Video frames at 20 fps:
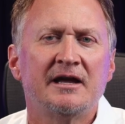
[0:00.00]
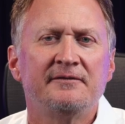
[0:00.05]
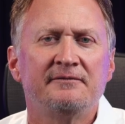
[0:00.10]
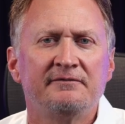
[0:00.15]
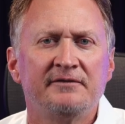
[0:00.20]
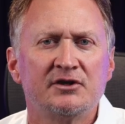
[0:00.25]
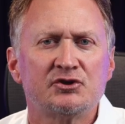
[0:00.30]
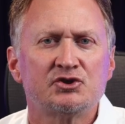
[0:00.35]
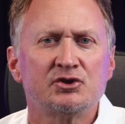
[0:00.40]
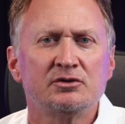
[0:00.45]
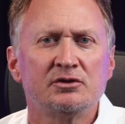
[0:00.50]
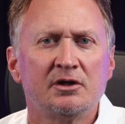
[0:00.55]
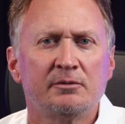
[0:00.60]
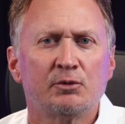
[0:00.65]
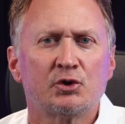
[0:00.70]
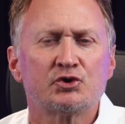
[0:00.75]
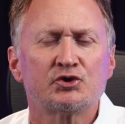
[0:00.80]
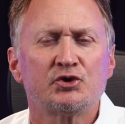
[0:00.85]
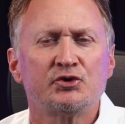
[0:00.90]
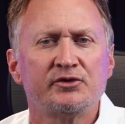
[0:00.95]
at
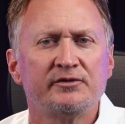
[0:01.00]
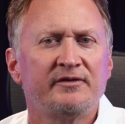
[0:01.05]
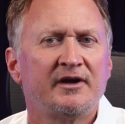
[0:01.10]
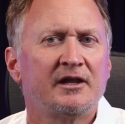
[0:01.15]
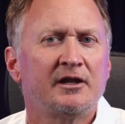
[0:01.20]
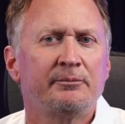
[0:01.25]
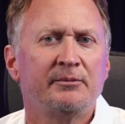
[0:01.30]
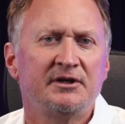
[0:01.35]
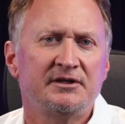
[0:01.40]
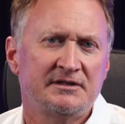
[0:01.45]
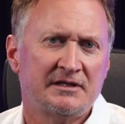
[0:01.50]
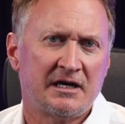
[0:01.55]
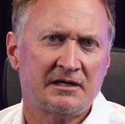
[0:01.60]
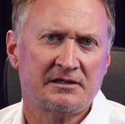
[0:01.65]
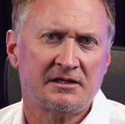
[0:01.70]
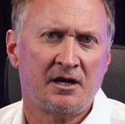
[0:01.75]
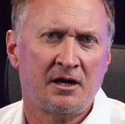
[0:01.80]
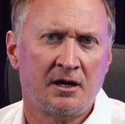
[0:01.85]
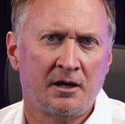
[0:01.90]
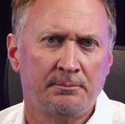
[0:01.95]

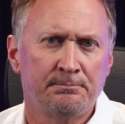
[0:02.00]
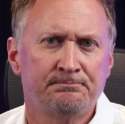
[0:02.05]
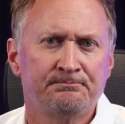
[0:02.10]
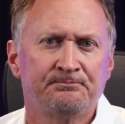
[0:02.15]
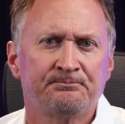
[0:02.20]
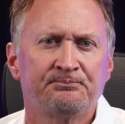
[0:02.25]
visioncommercialdevelopment.com.